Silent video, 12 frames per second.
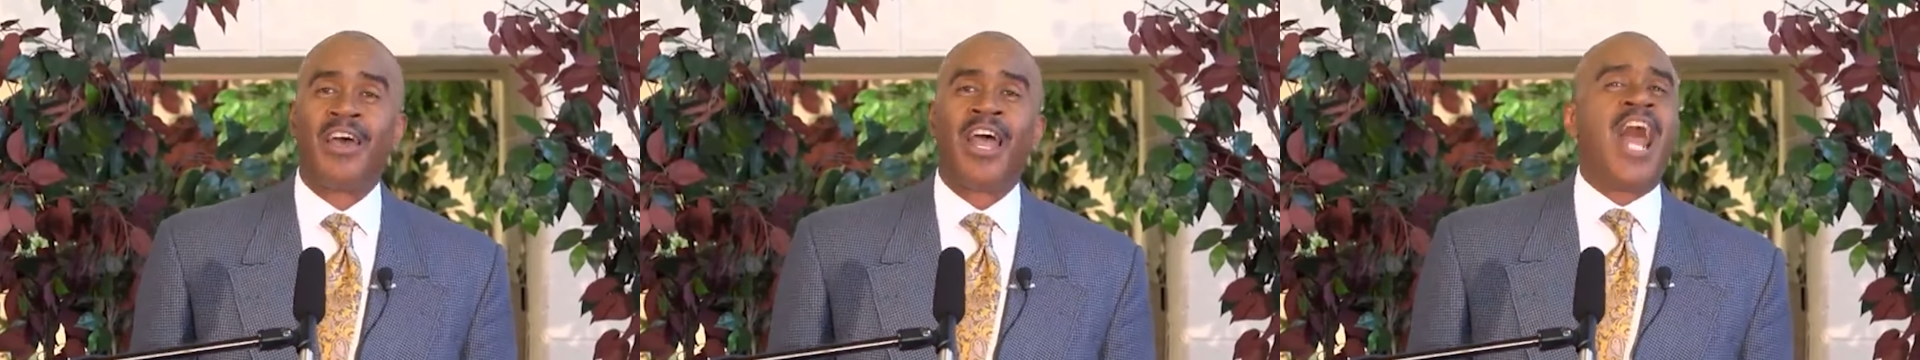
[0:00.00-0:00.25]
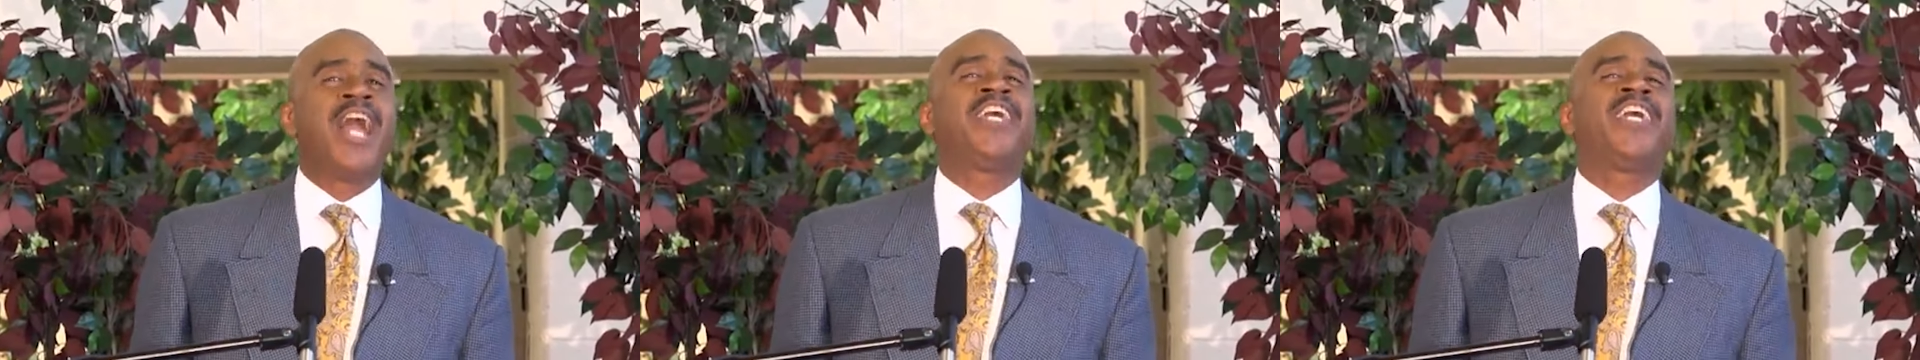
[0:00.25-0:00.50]

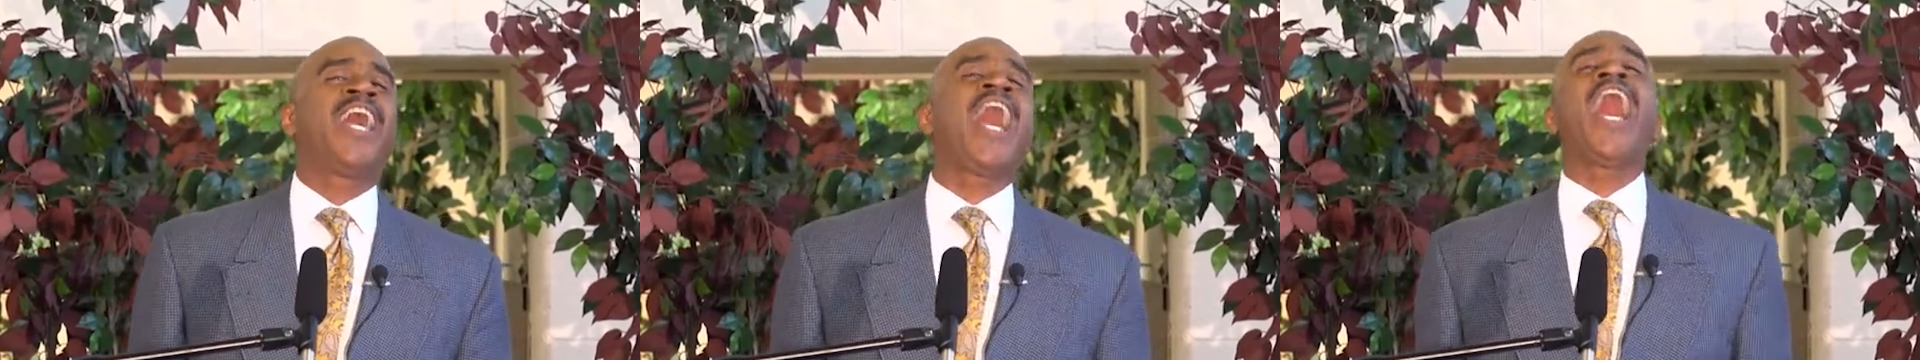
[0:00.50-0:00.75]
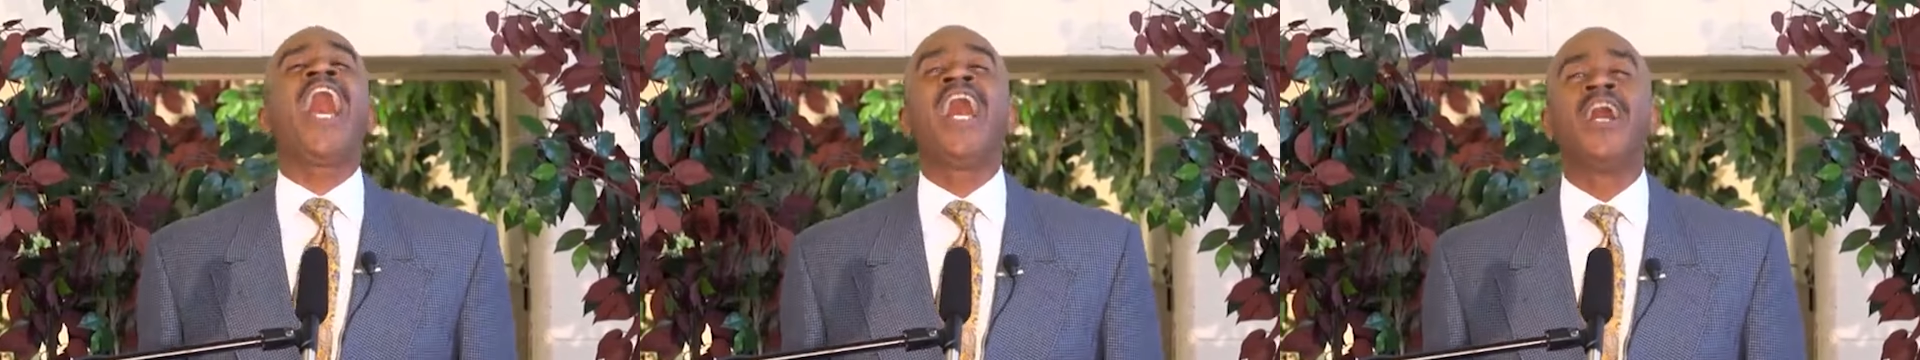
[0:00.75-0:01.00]
And he
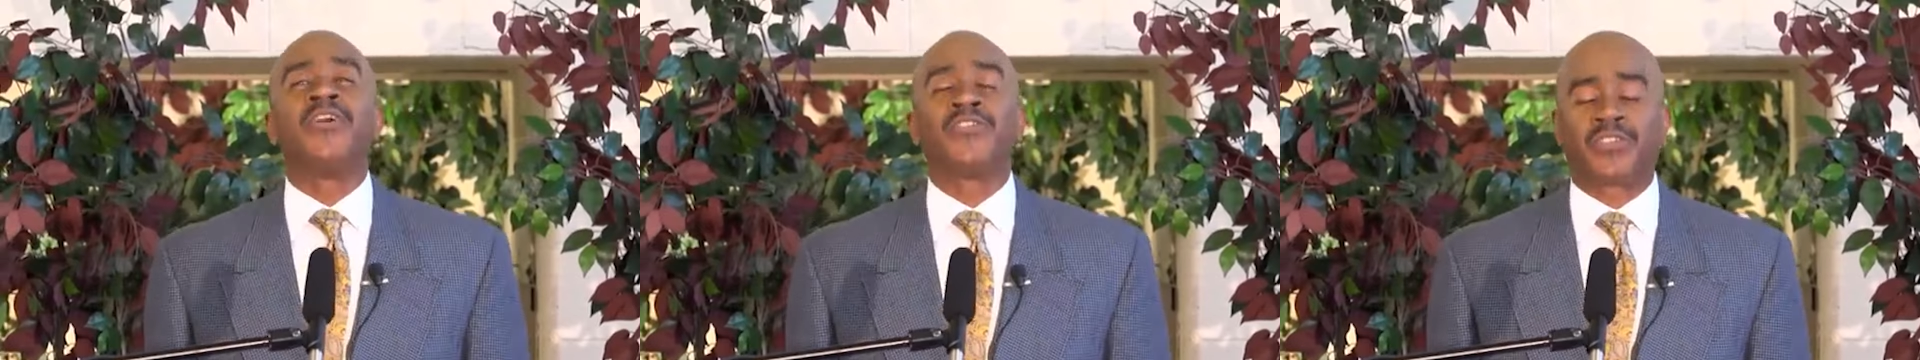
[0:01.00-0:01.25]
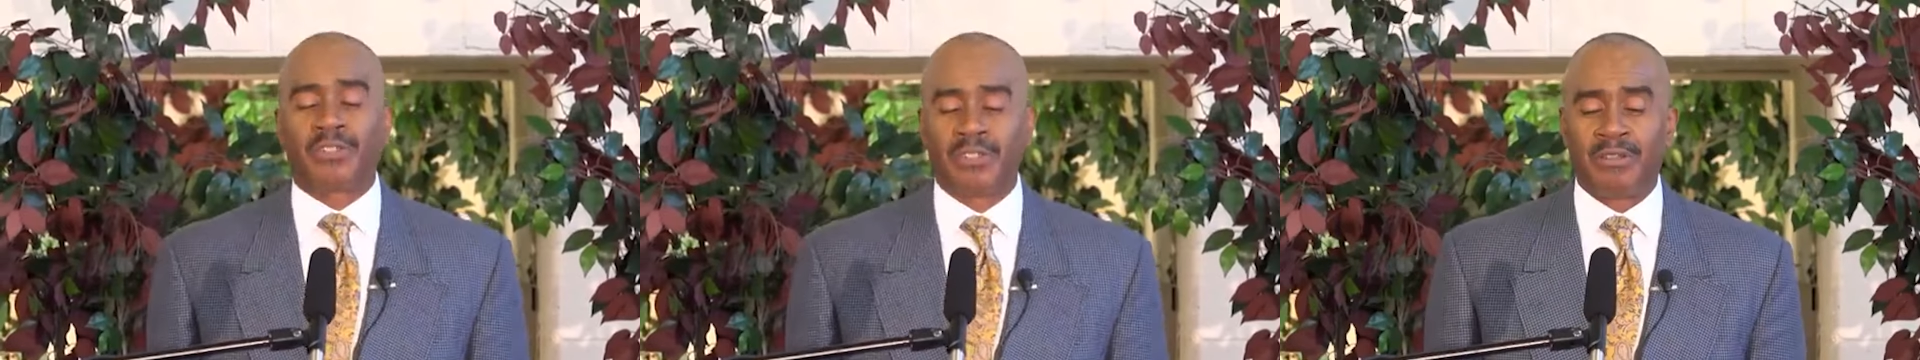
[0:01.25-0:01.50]

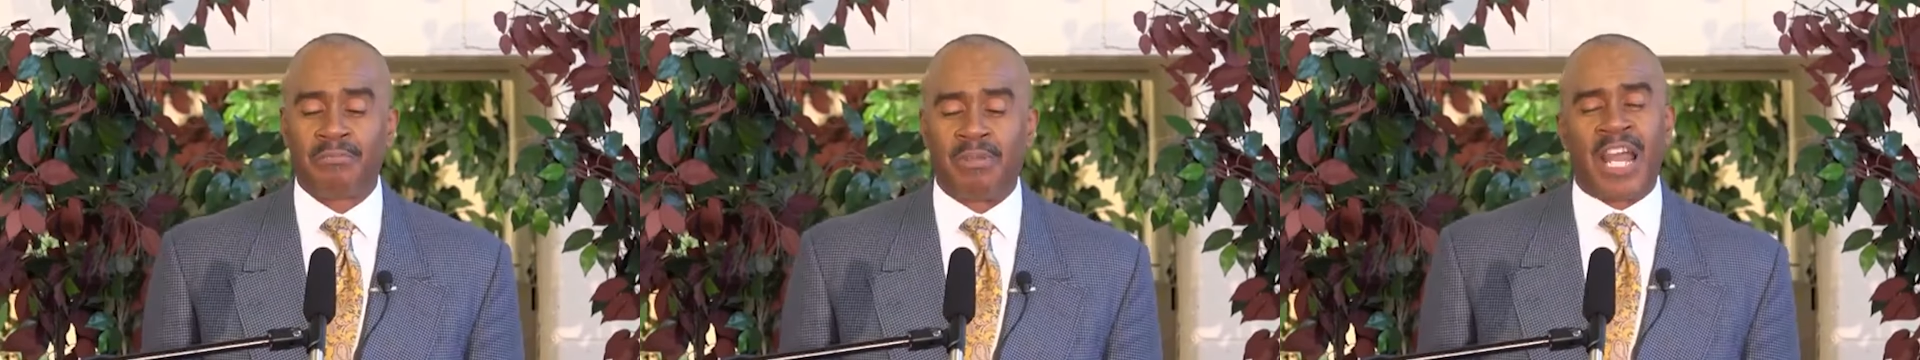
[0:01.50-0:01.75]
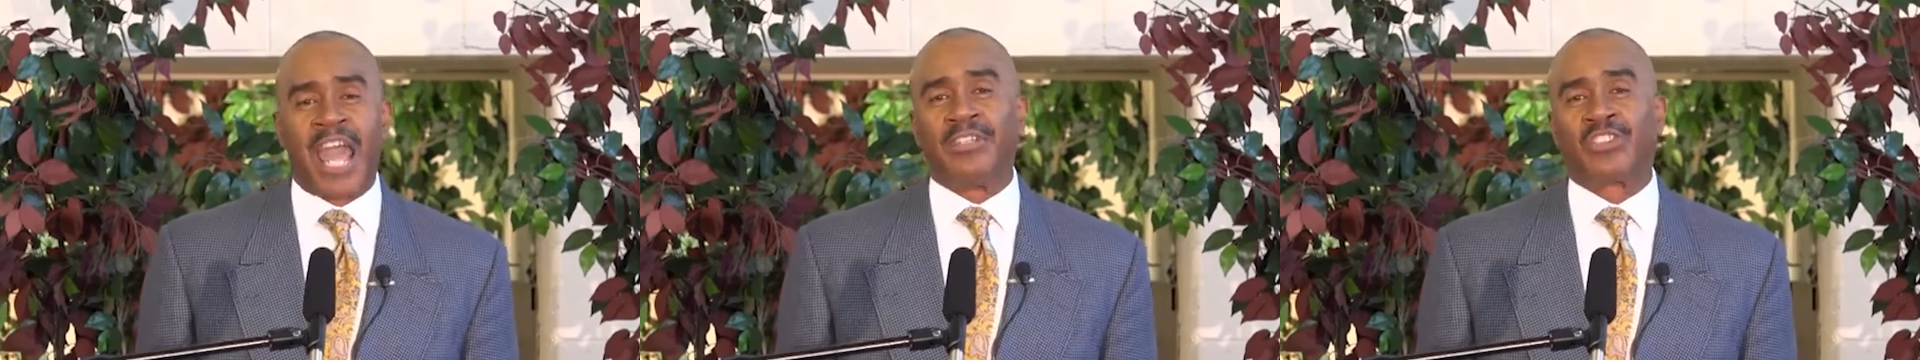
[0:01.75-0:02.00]
is.
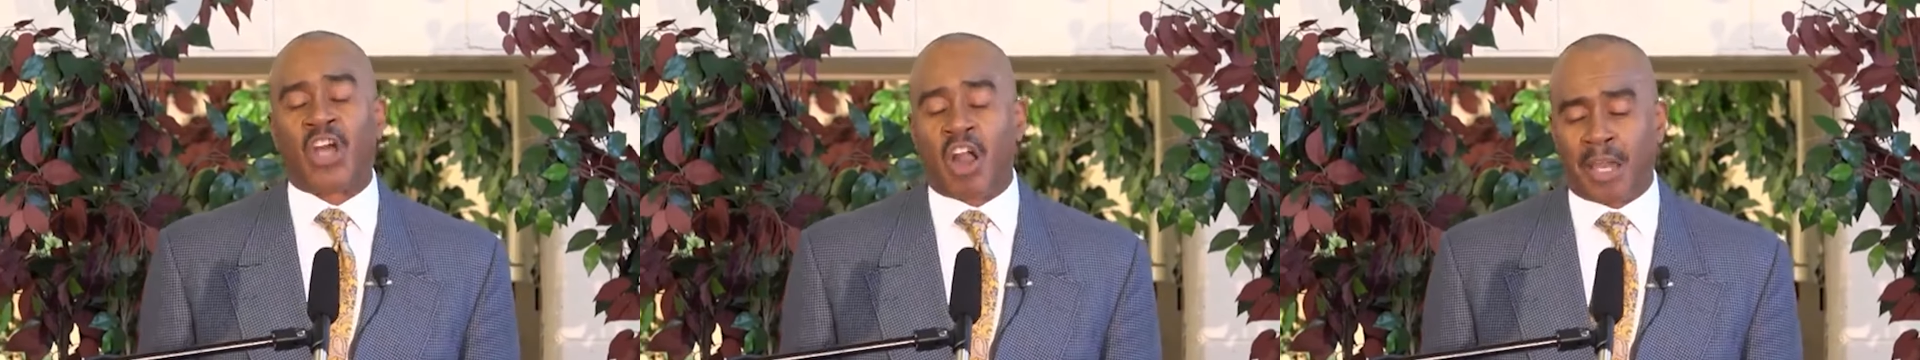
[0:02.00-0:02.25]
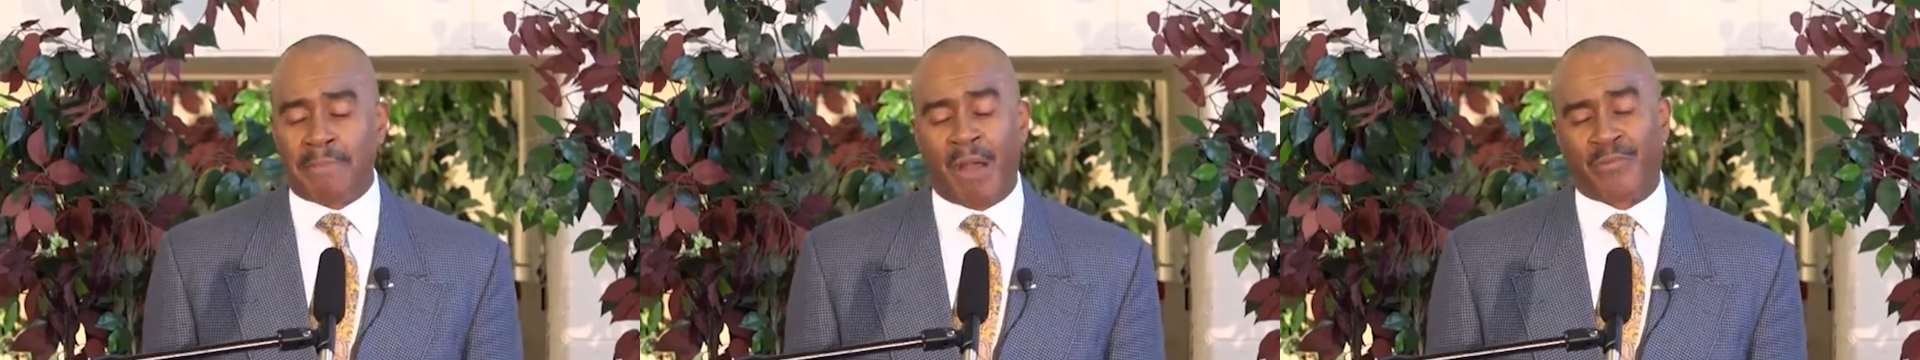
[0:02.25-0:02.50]
But I ain't
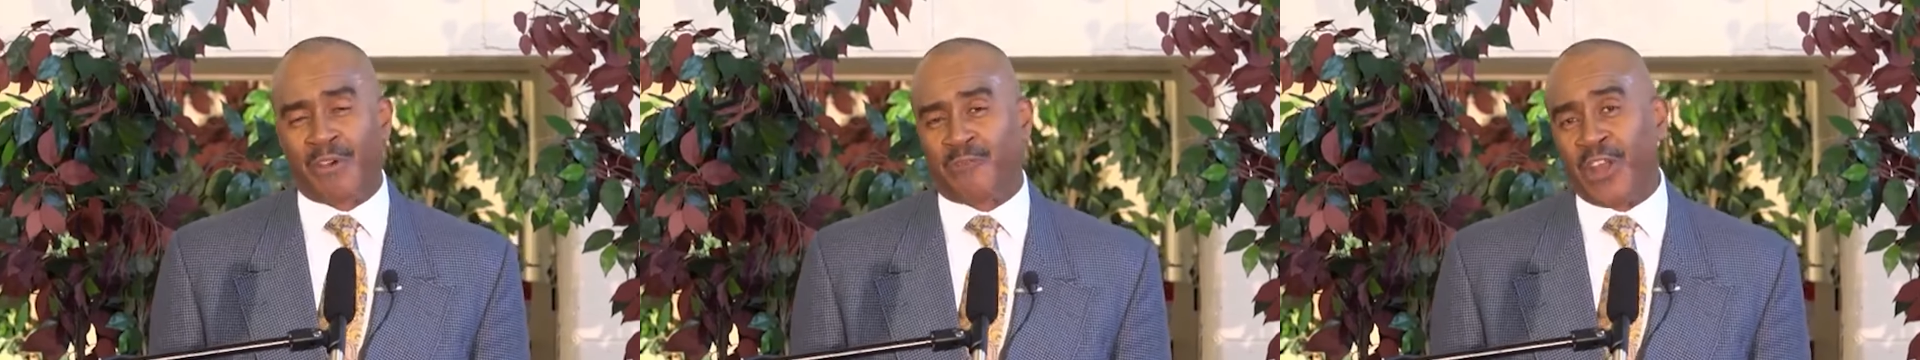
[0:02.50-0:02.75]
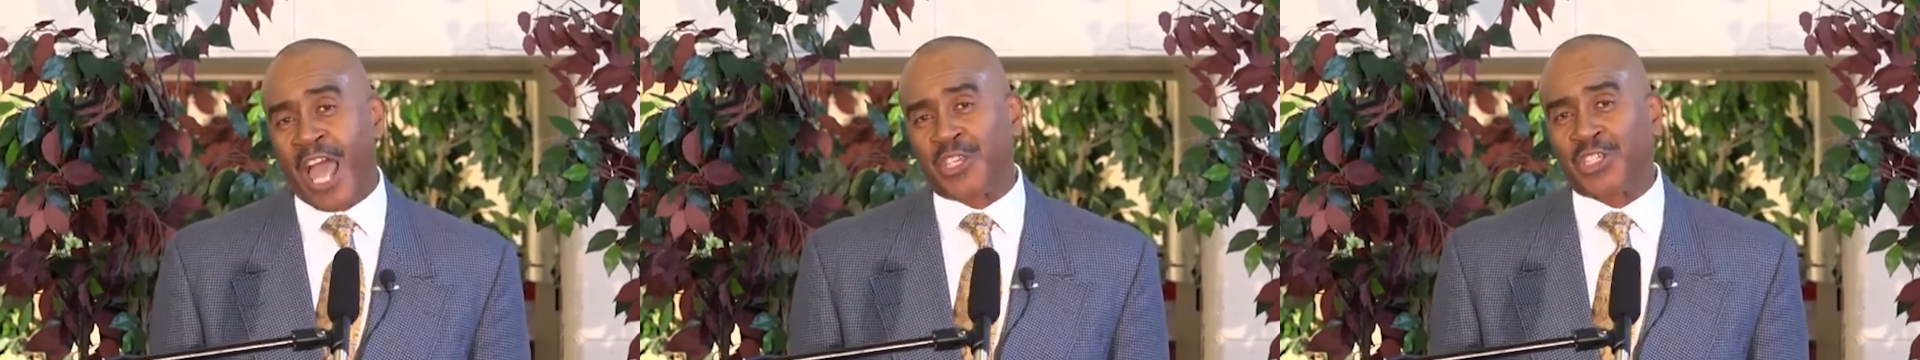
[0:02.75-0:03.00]
talking about the
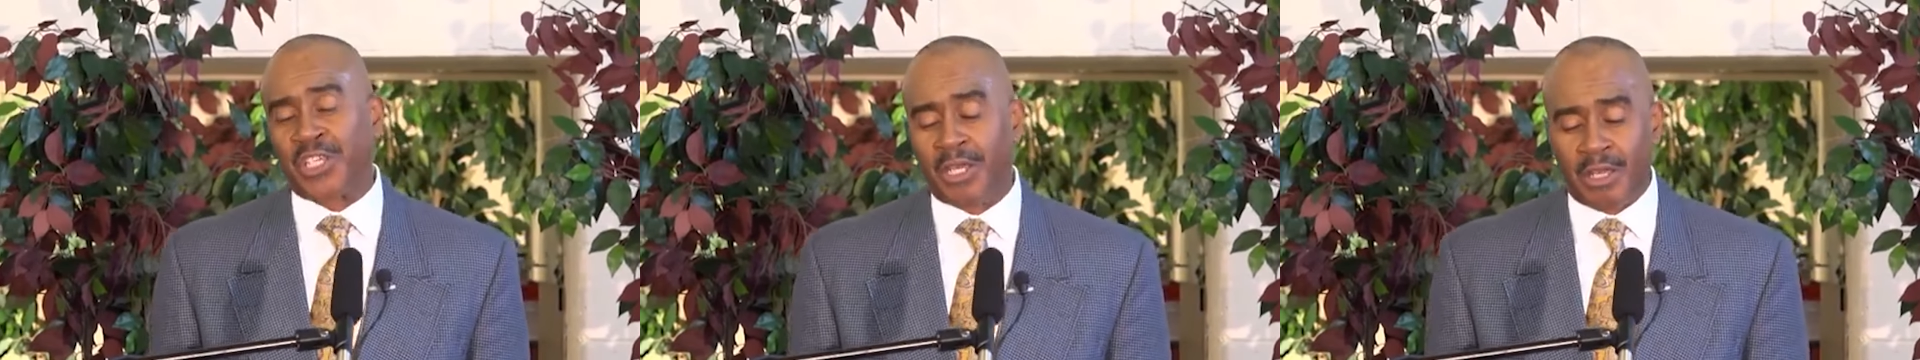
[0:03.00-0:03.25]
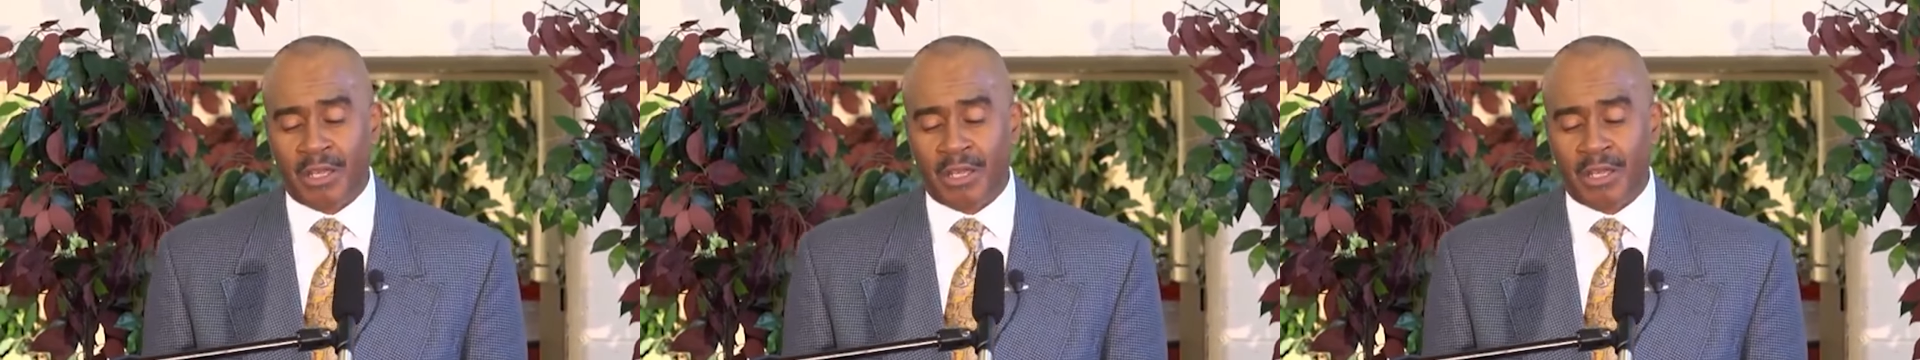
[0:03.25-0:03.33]
flesh.